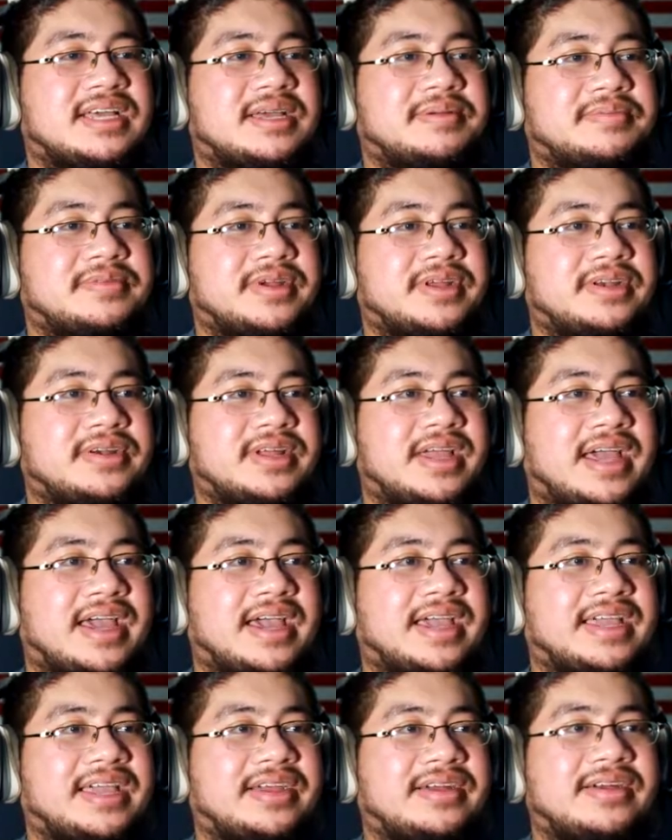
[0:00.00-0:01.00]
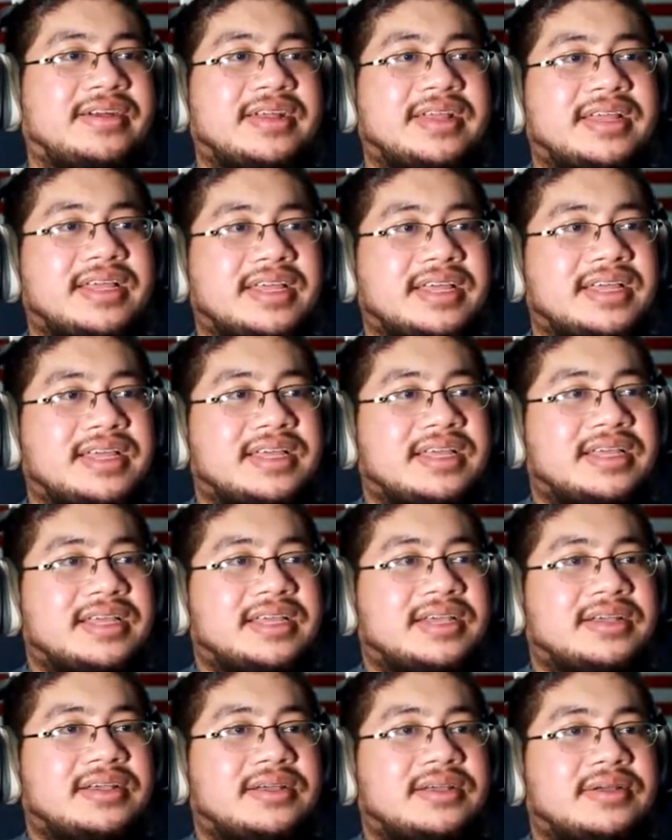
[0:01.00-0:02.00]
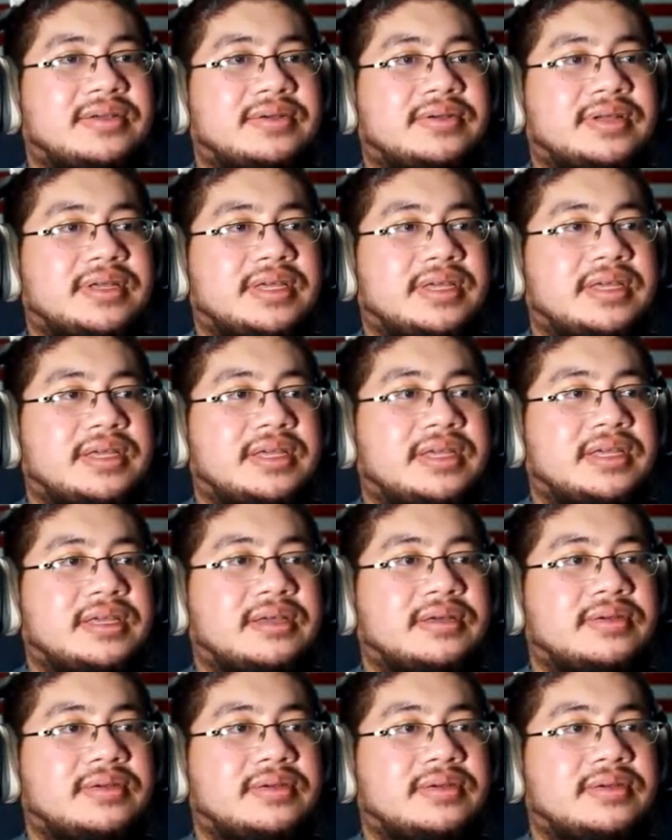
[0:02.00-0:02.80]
upgrade your guy here. Okay.